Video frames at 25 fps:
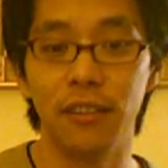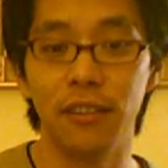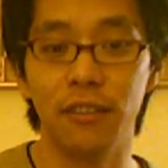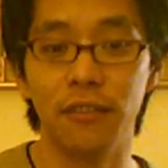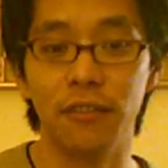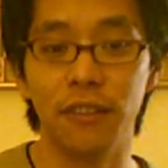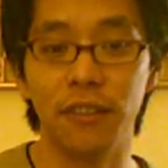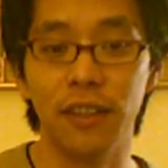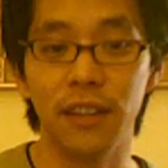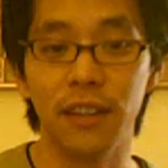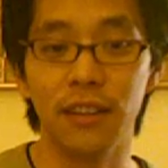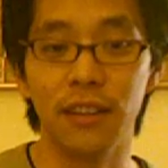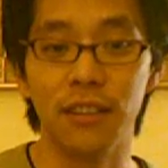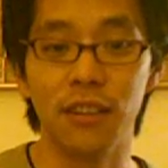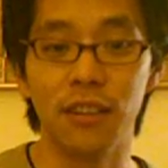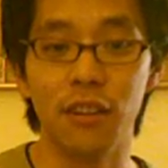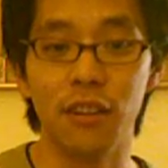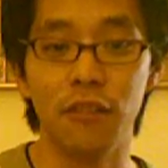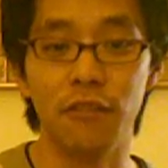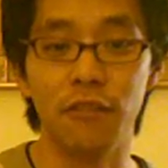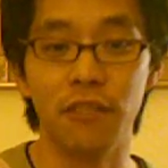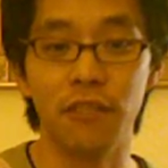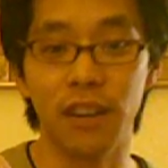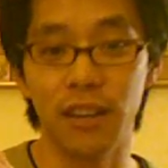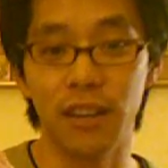fingers
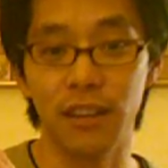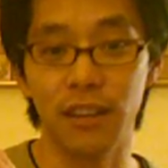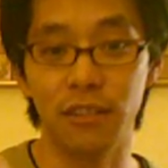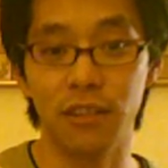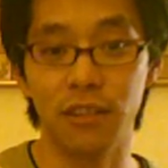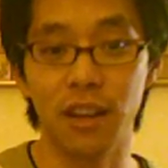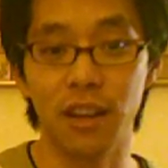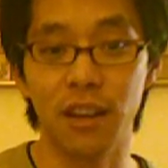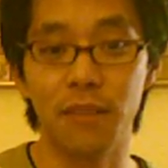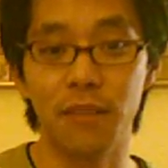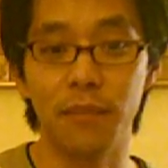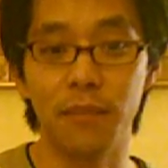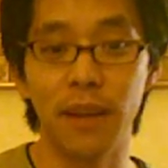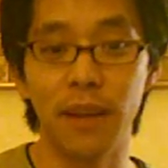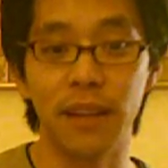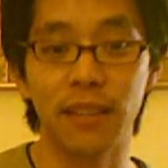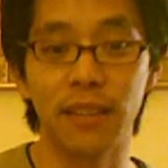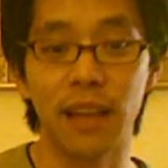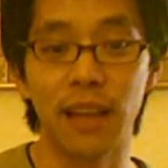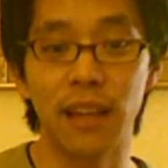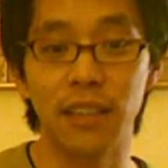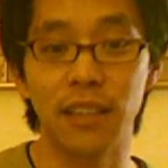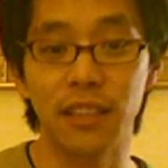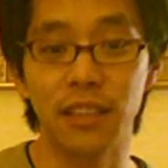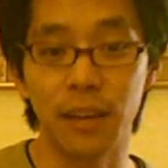over it, it'll kind of make
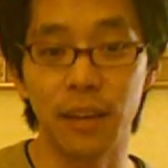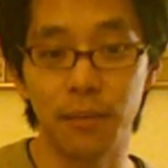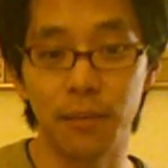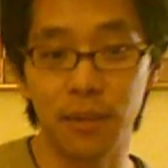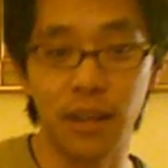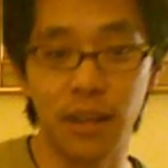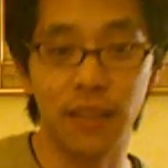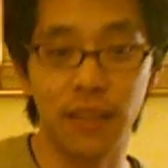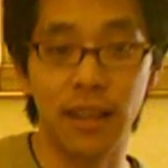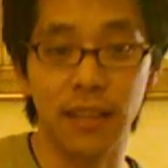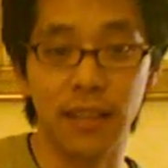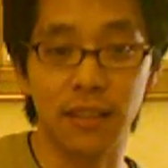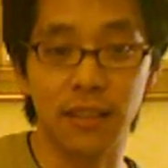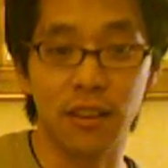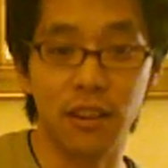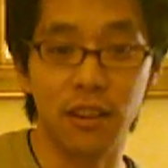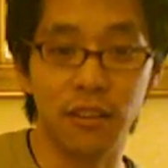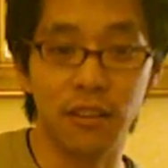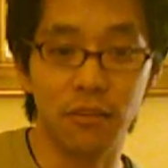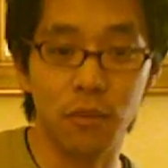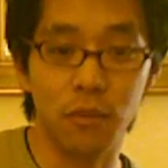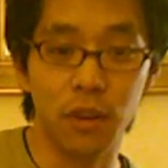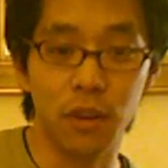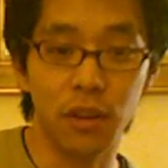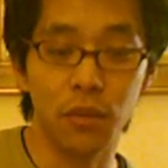that shape, and that's
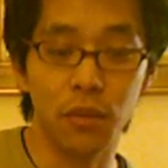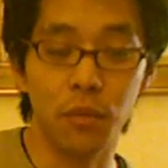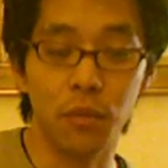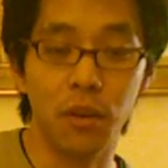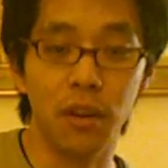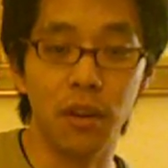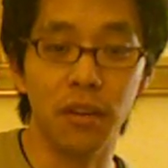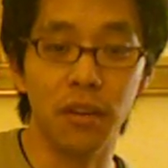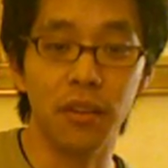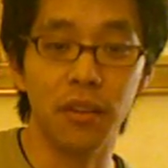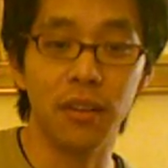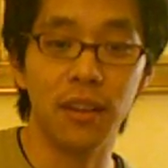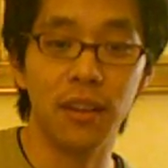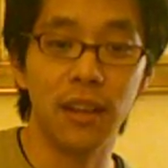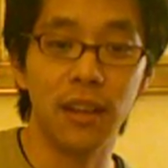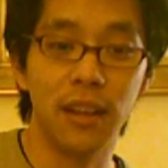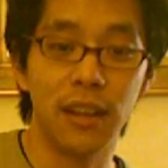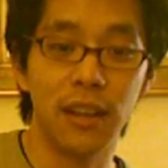kind of what you want.